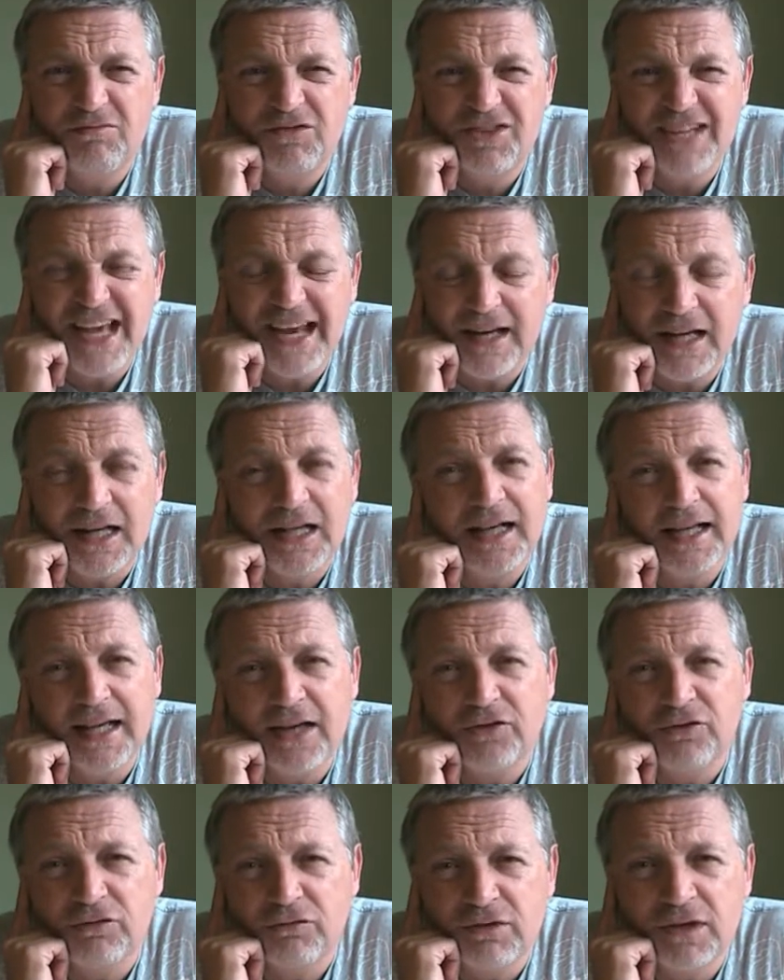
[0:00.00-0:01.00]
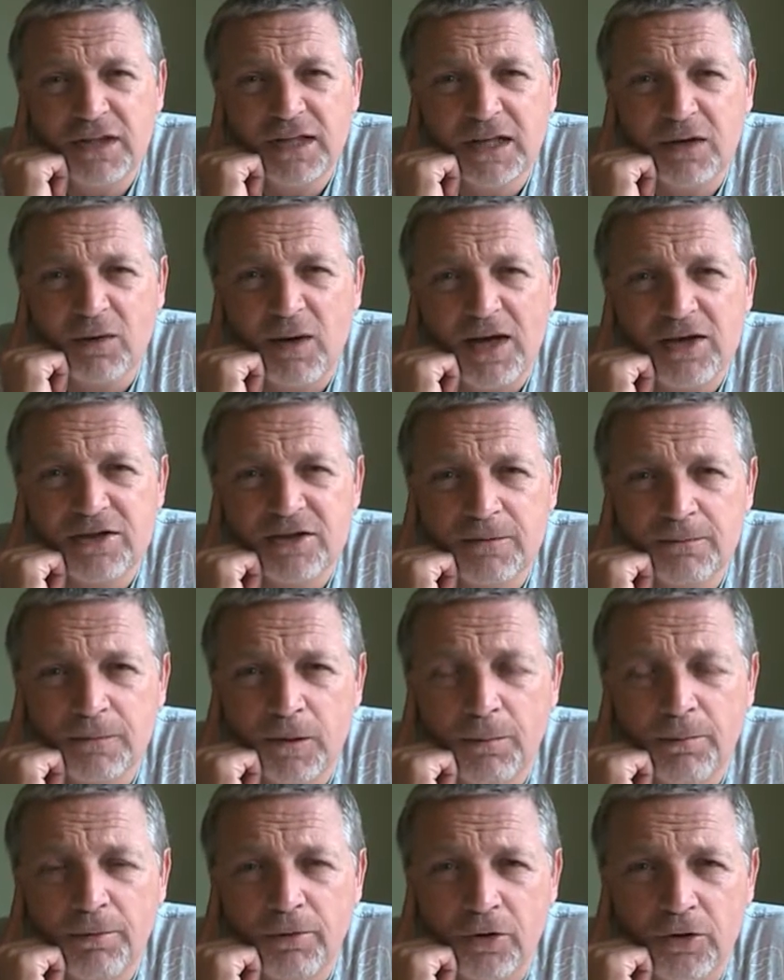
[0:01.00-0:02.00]
technically it's really quite a
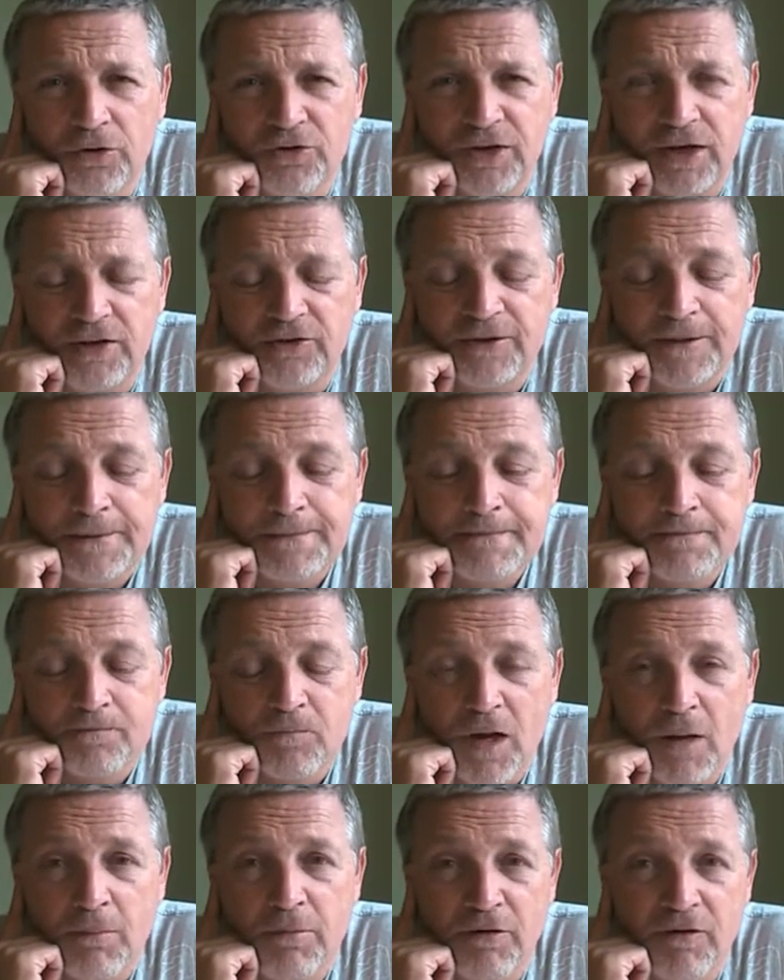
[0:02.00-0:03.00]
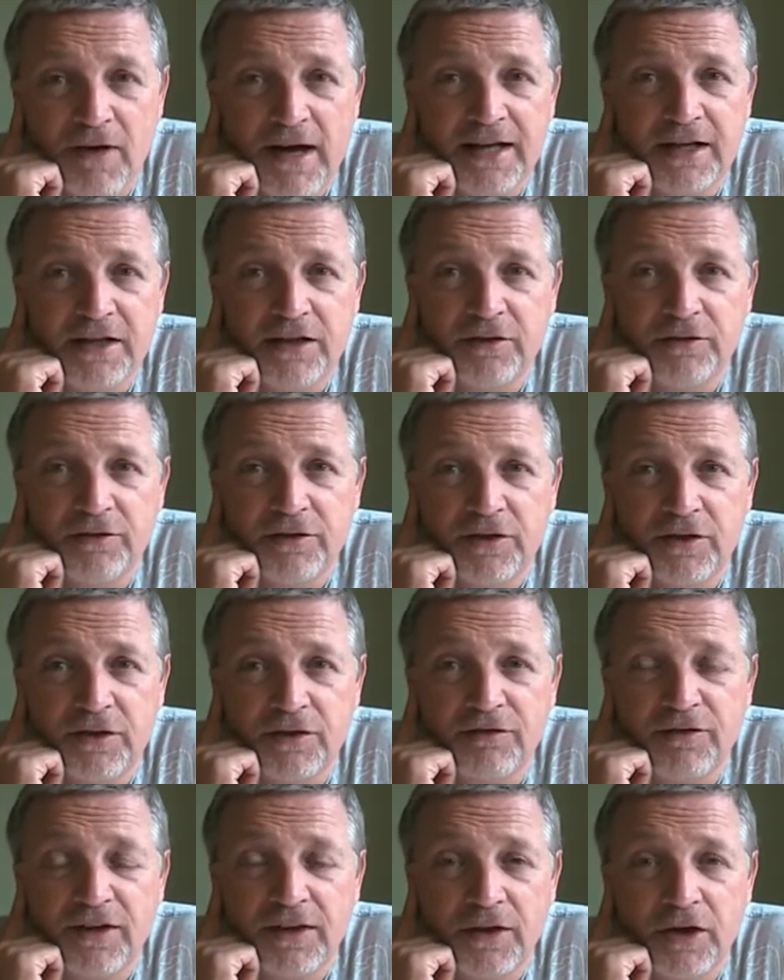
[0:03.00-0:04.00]
simple process, providing
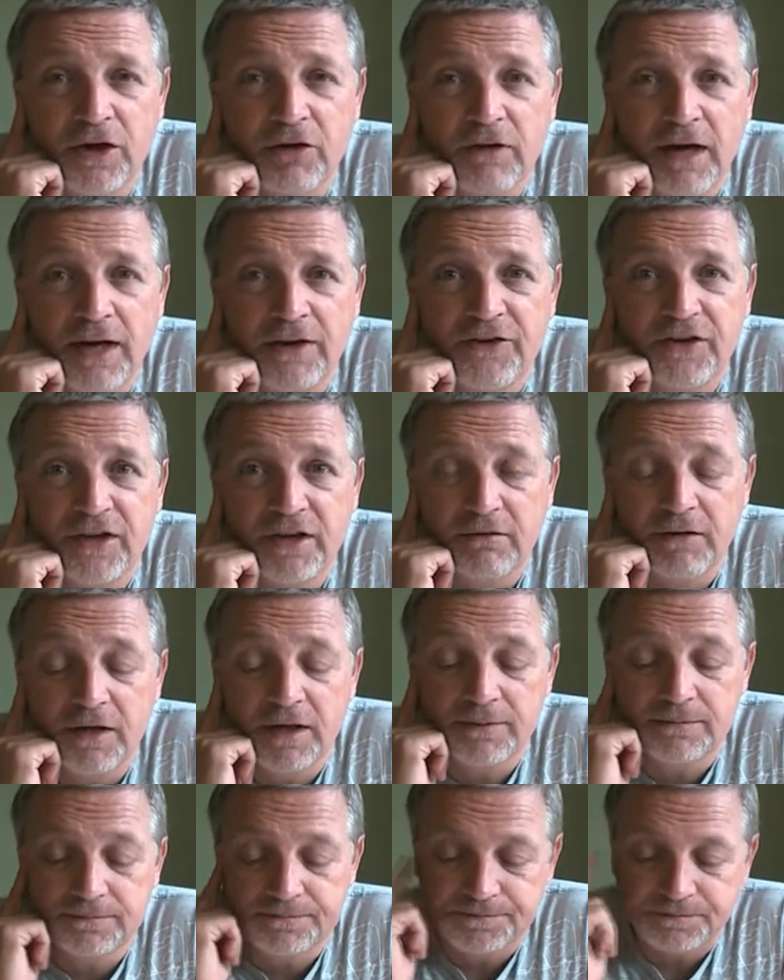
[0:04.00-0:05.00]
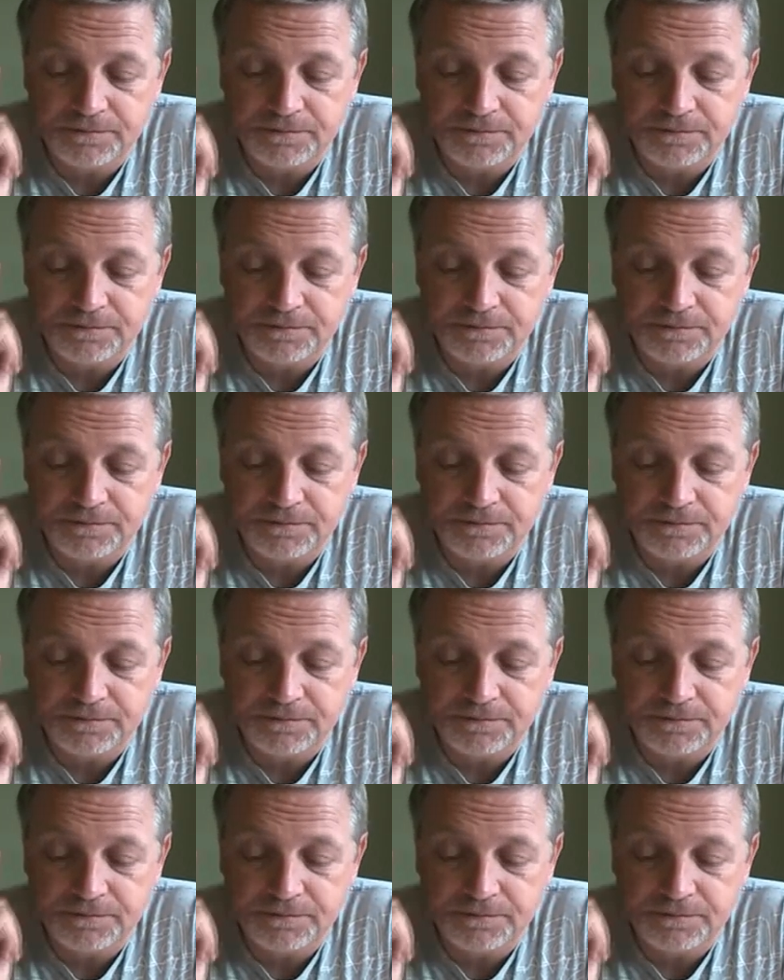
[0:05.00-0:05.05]
you fit the criteria.